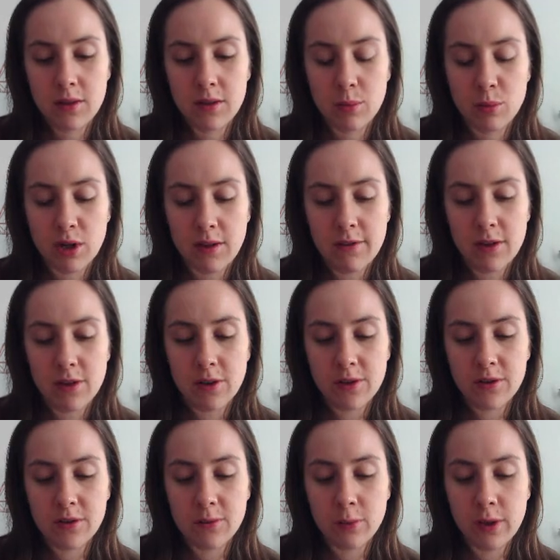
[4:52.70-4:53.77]
Private
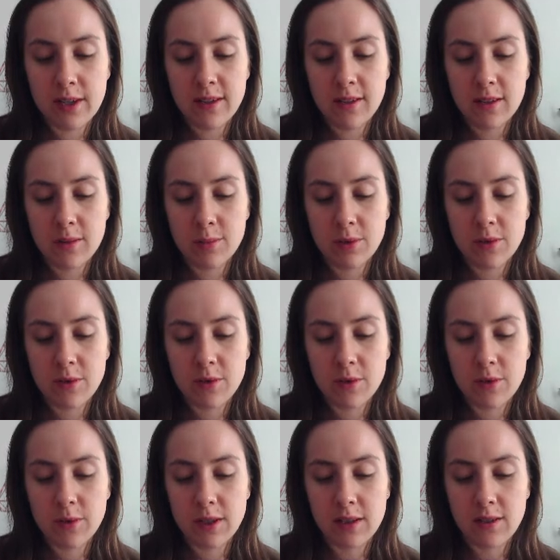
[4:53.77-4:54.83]
cost of waste
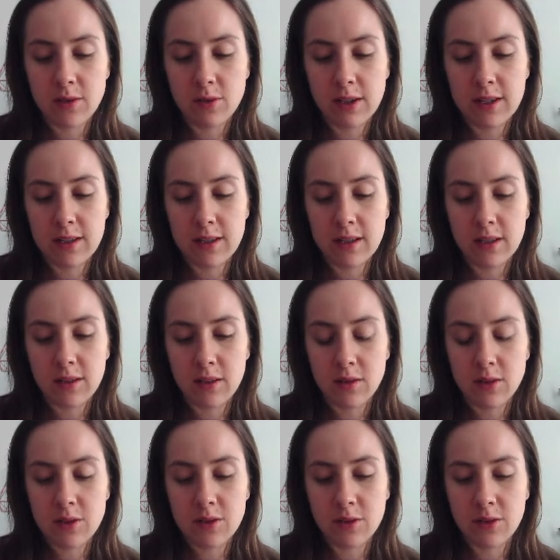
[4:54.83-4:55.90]
disposal is greater than the
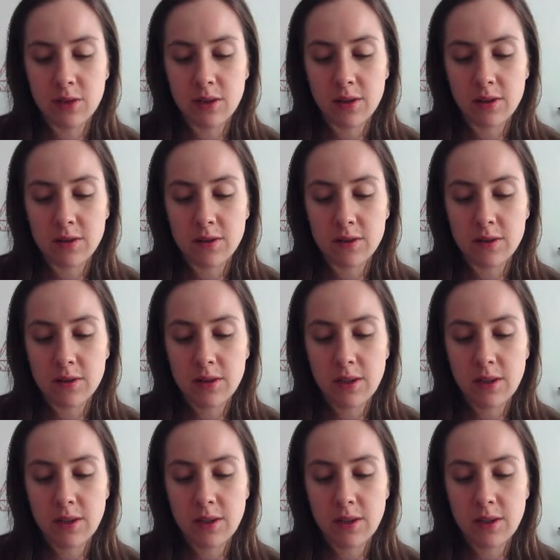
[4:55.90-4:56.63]
social cost.